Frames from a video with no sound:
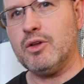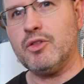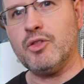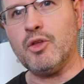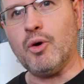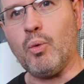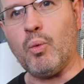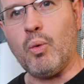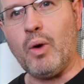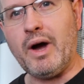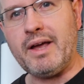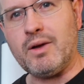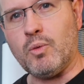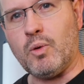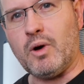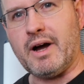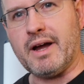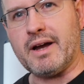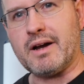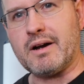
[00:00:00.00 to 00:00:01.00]
The white
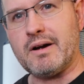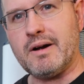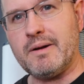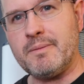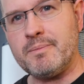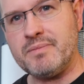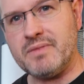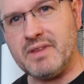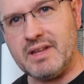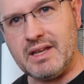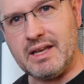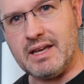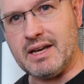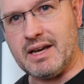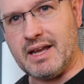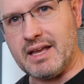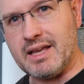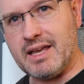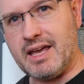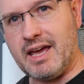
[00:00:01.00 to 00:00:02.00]
wire in
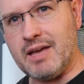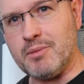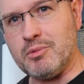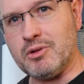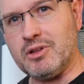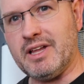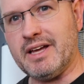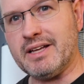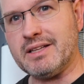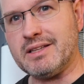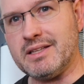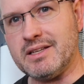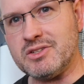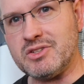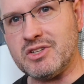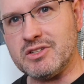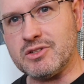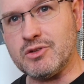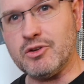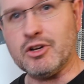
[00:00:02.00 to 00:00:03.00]
a cable like this
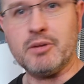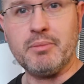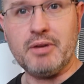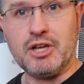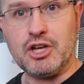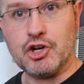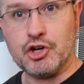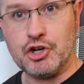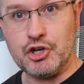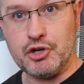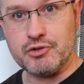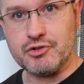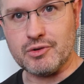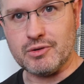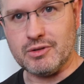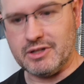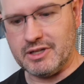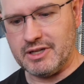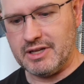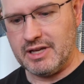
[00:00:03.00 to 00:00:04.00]
is going to be your
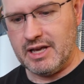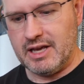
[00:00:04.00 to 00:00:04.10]
neutral.